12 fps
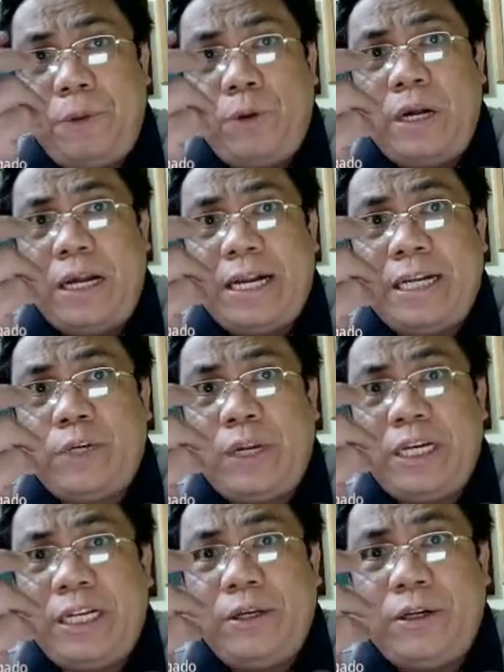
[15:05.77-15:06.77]
you are a
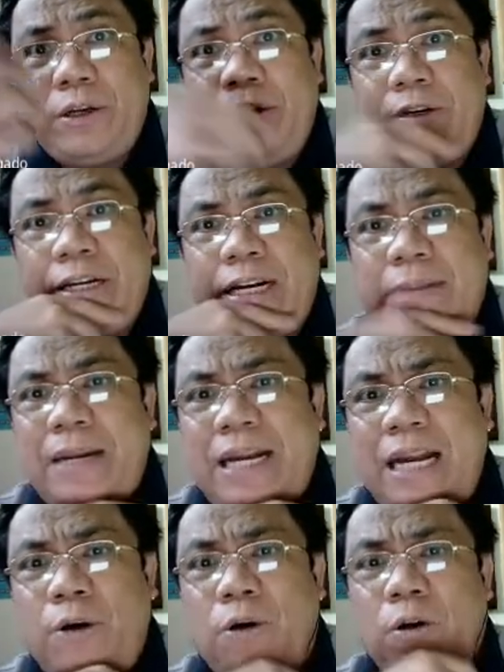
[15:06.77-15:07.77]
20-year-old, Rama,
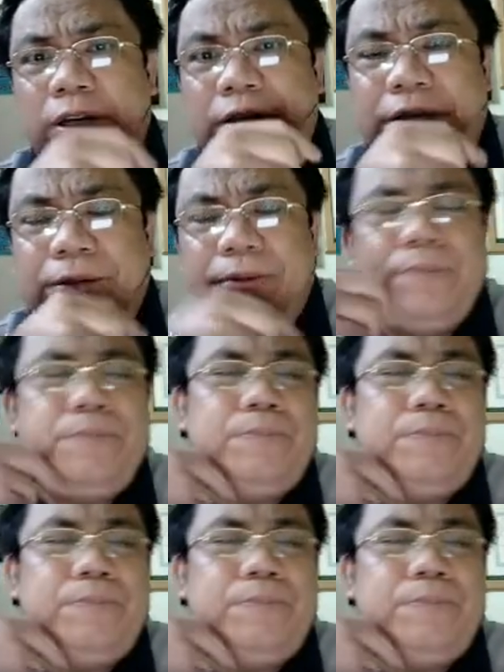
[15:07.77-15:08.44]
how old are you?